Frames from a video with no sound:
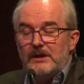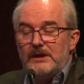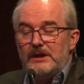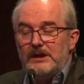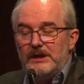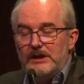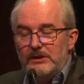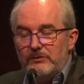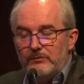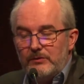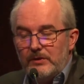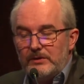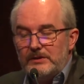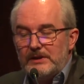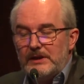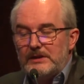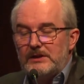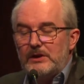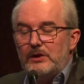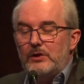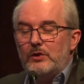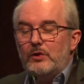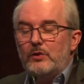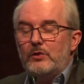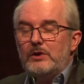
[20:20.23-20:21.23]
even at
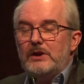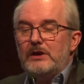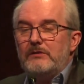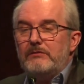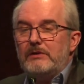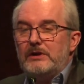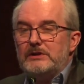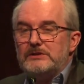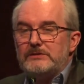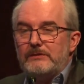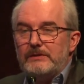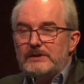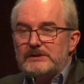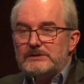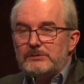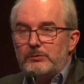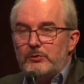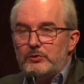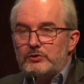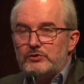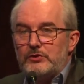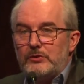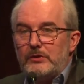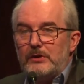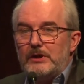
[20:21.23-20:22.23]
low levels of
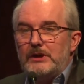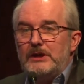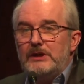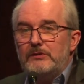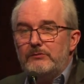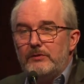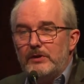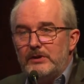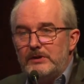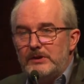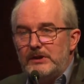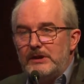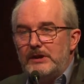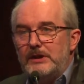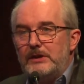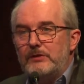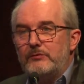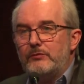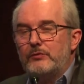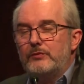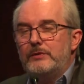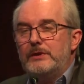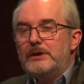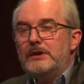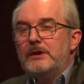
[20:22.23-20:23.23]
exposure, even
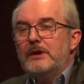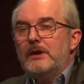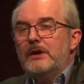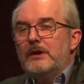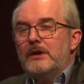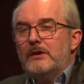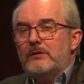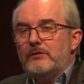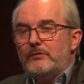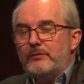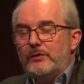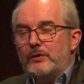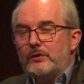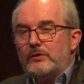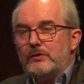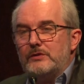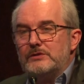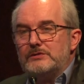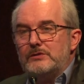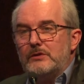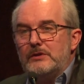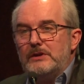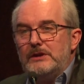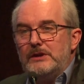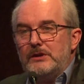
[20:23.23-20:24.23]
if we focus
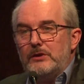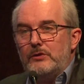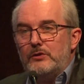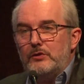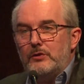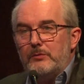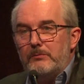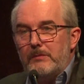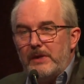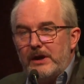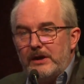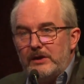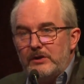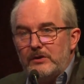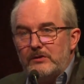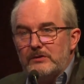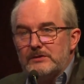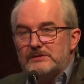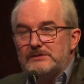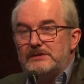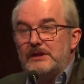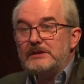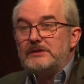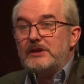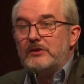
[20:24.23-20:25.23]
only on the
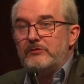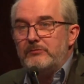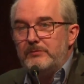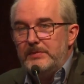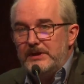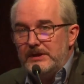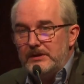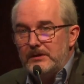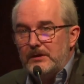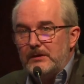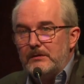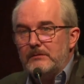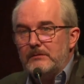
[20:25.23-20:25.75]
miners that have been